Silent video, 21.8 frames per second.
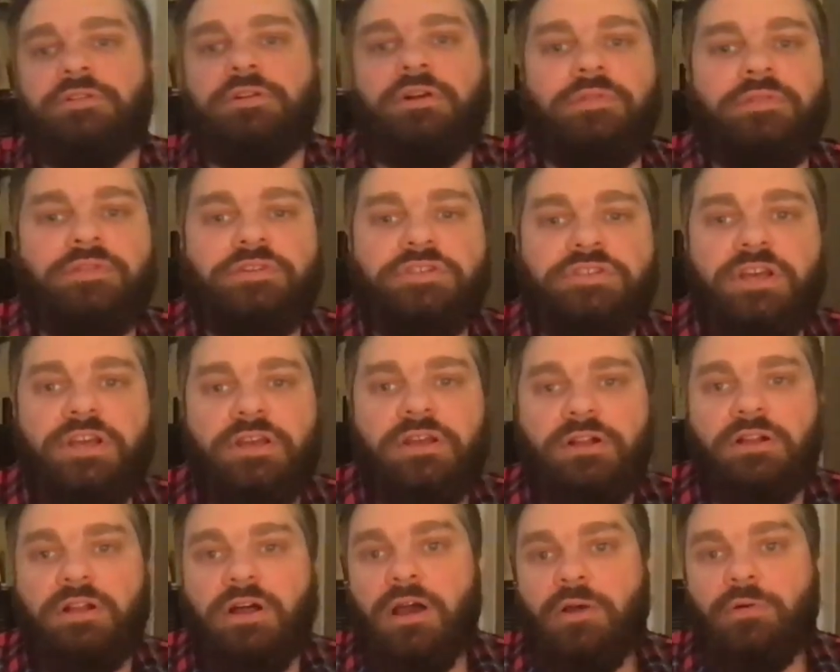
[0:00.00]
on the
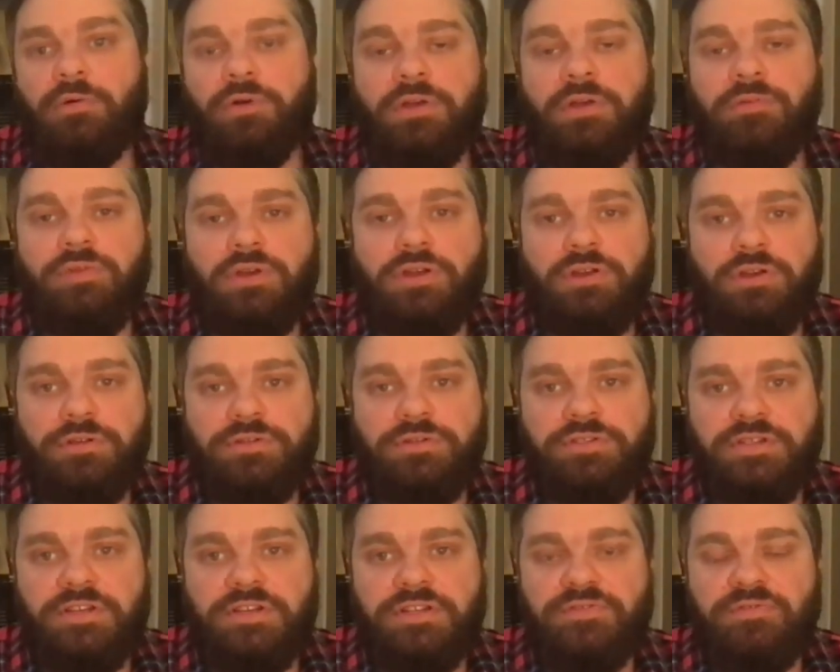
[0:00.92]
channel, I will give you a nose
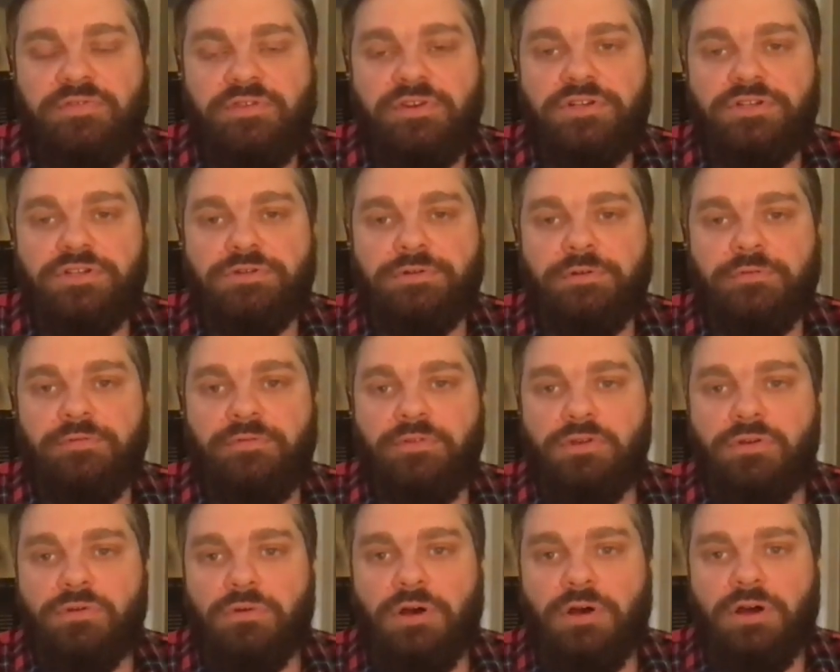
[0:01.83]
taste finish
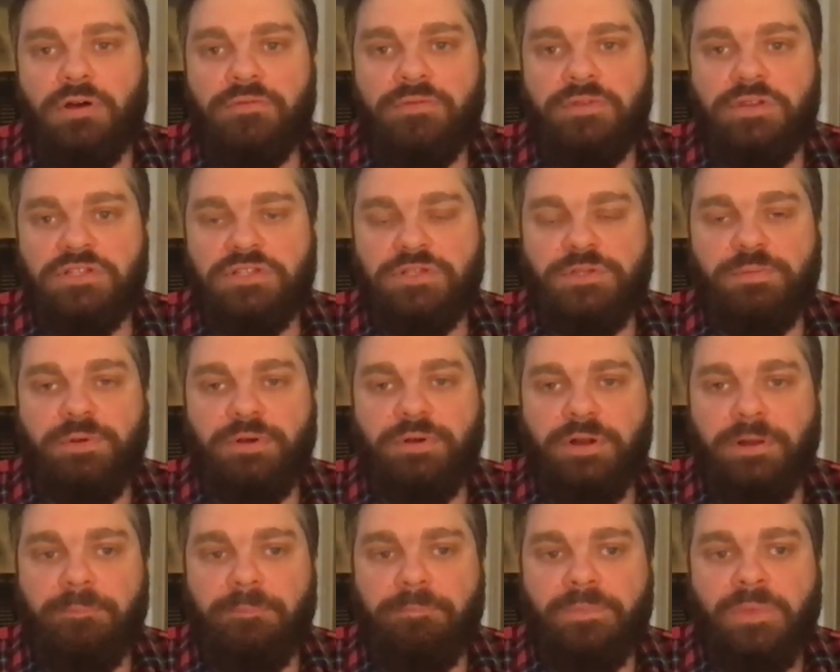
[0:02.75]
review of this
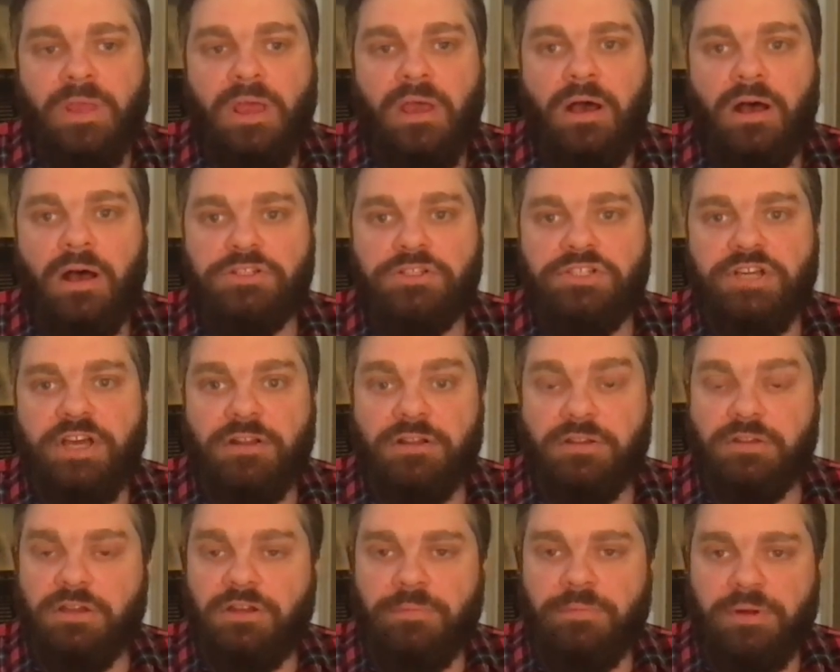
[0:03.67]
spirit. I'll chat a
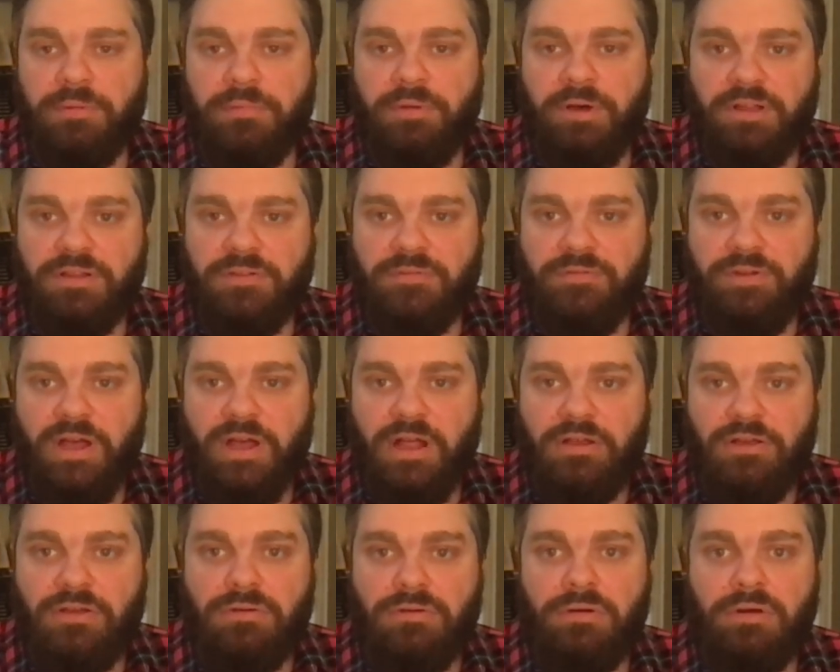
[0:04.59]
little bit about the
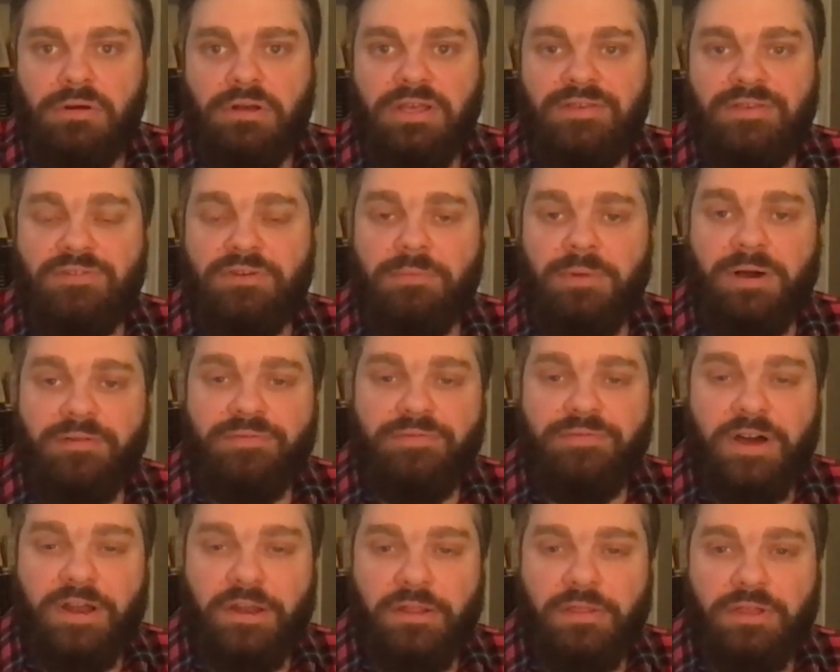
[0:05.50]
value, I'll give you my
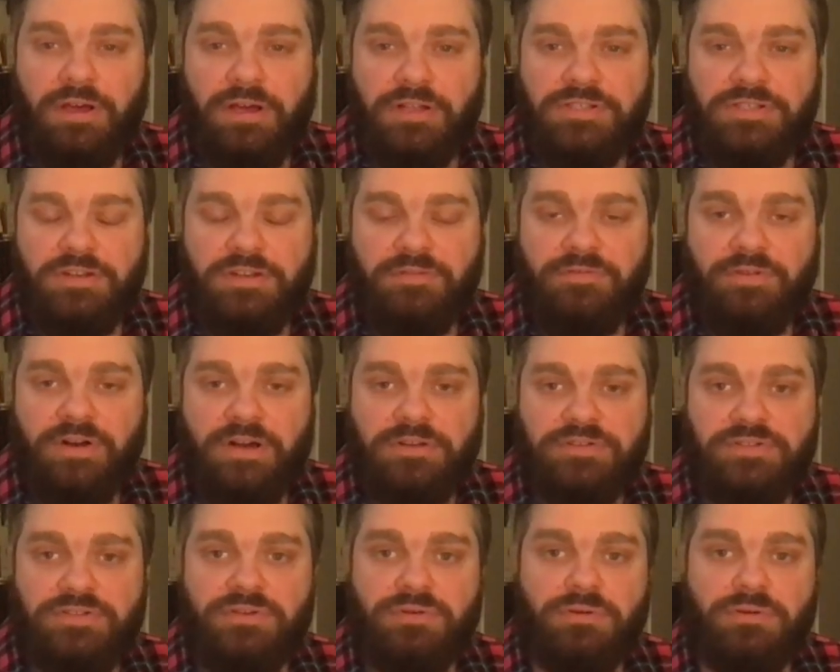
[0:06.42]
final thoughts on the final
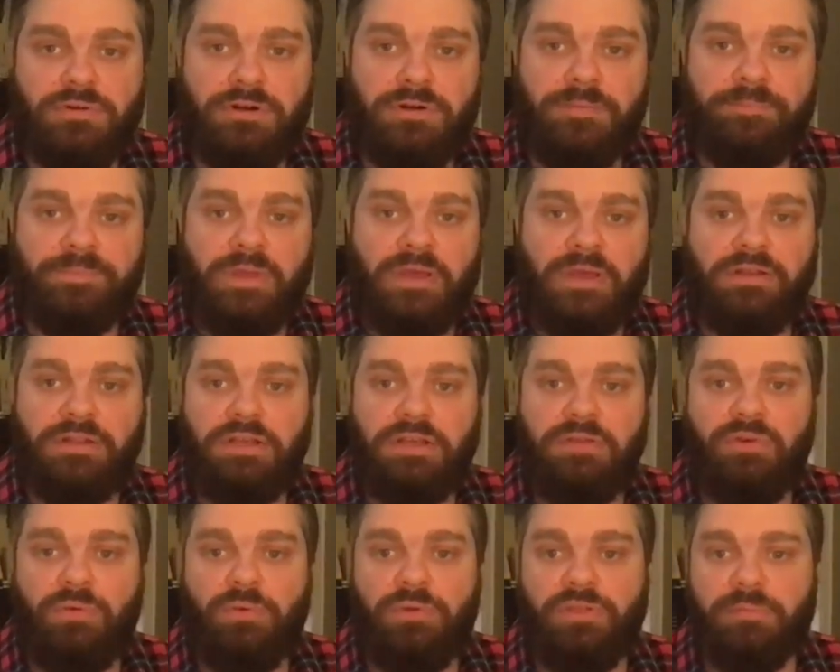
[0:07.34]
score, and
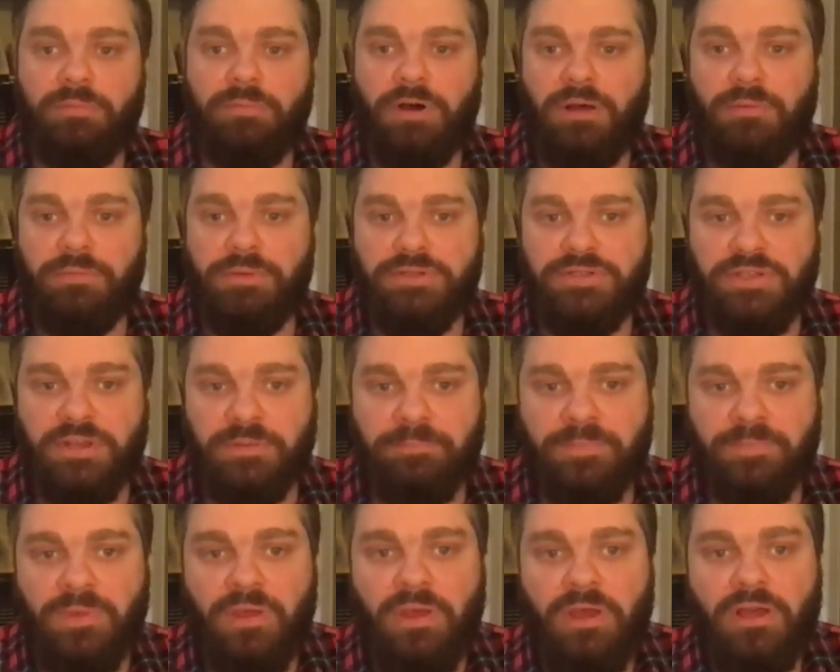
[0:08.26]
leave you with a malt musing.
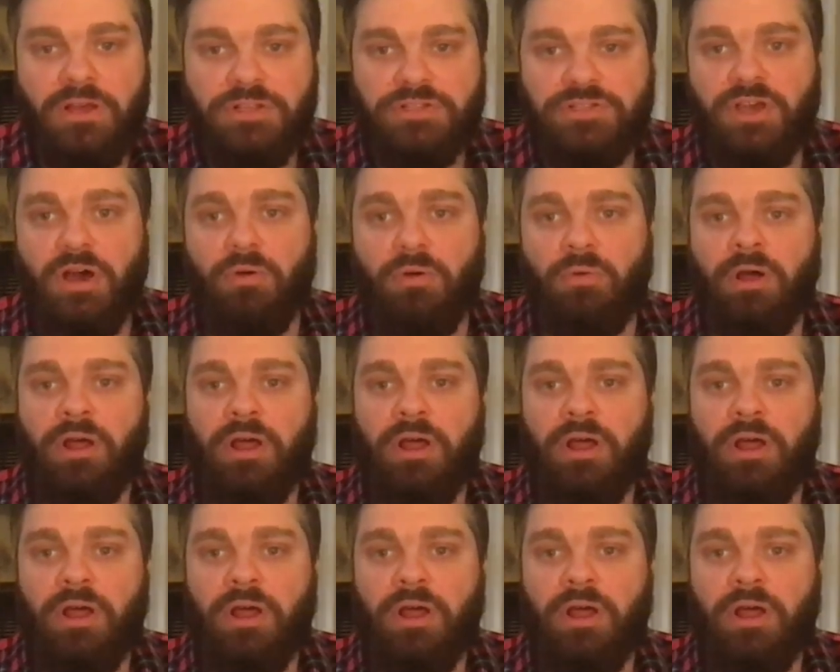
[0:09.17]
So,